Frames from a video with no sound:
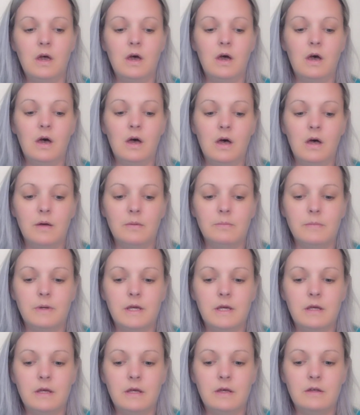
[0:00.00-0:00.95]
Um,
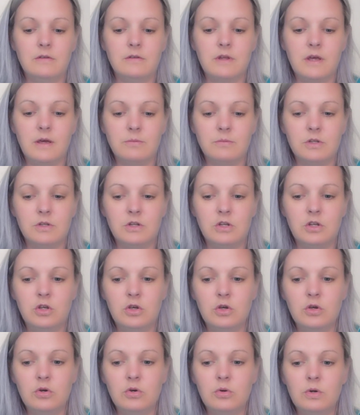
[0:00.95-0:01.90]
he, his name's
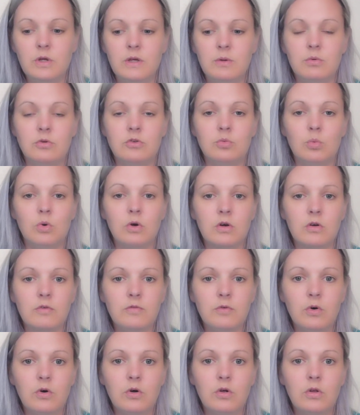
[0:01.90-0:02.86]
Anu. He was
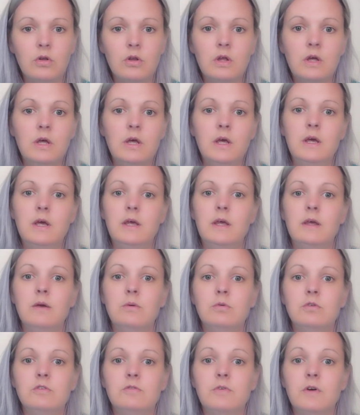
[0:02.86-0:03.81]
wonderful. He
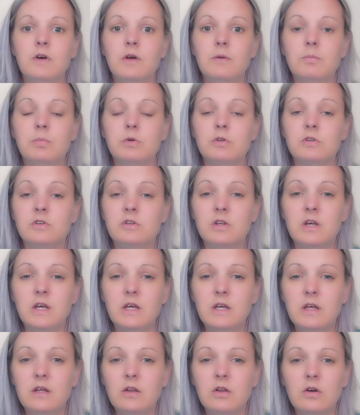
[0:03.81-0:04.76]
was very
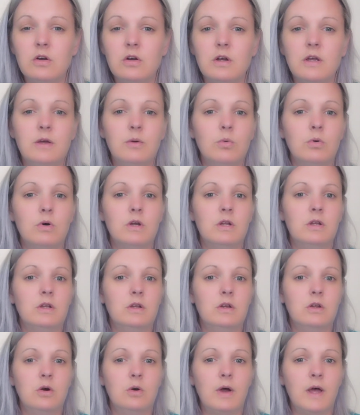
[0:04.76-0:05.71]
particular. He wanted to
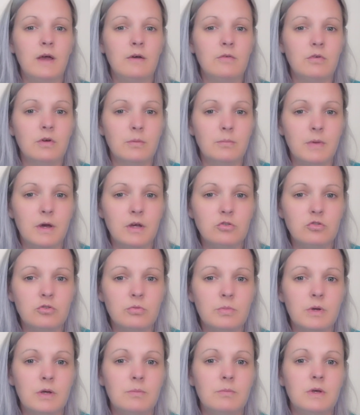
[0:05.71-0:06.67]
know every
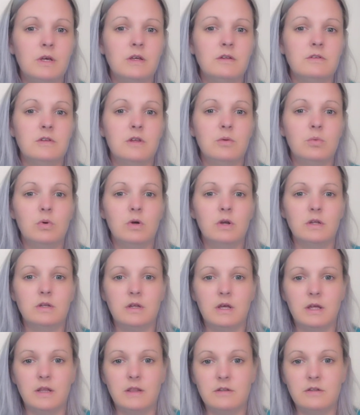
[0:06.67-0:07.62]
measurement because he wanted to
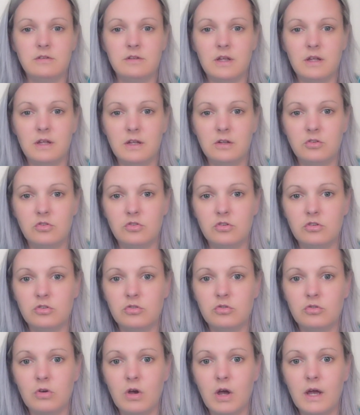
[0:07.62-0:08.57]
get the settings
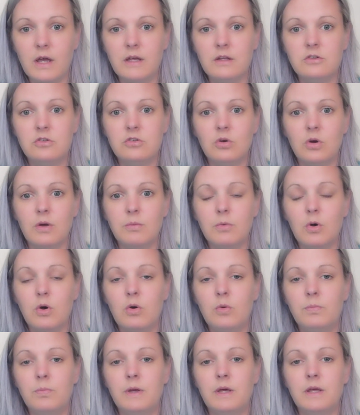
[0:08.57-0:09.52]
just right. So I'm
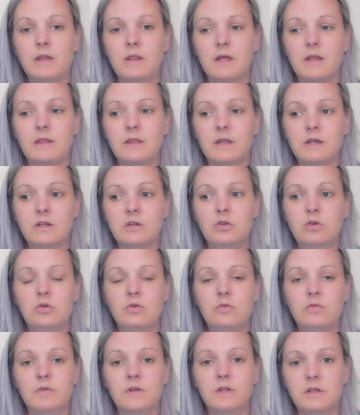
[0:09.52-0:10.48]
hoping that they do
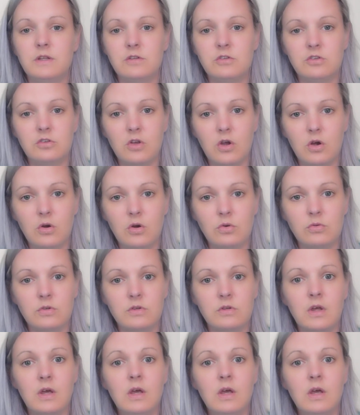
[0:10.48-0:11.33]
fit the stones,